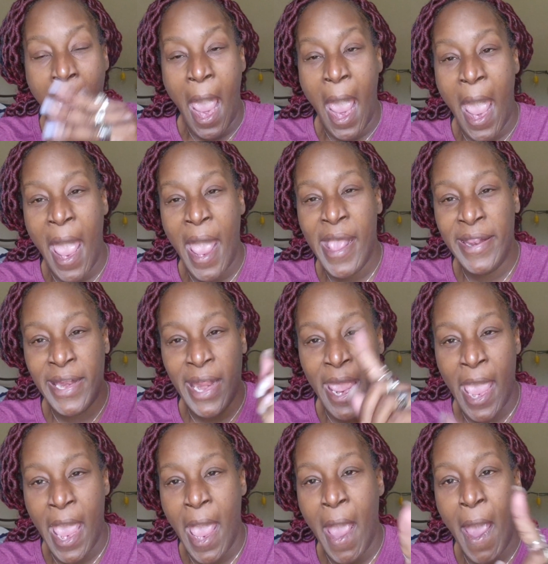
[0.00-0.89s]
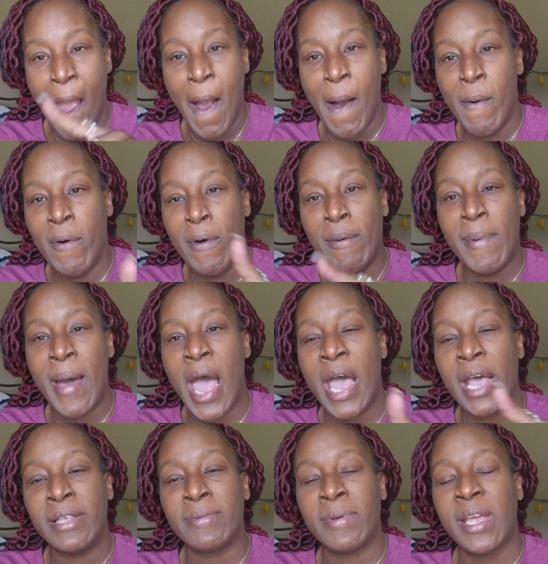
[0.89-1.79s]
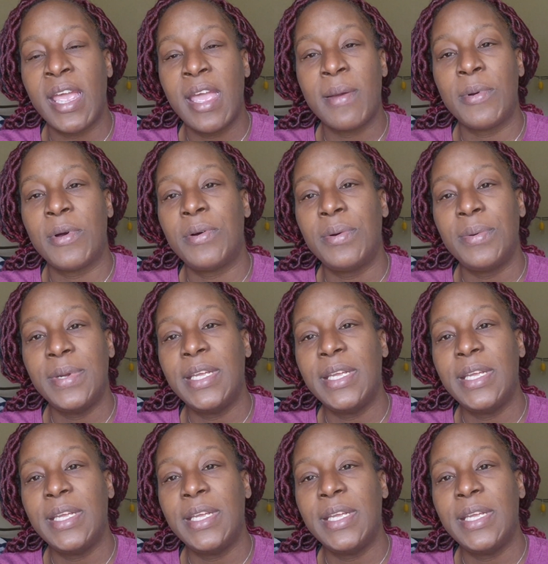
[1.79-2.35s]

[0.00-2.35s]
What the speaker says: and then when my husband came home,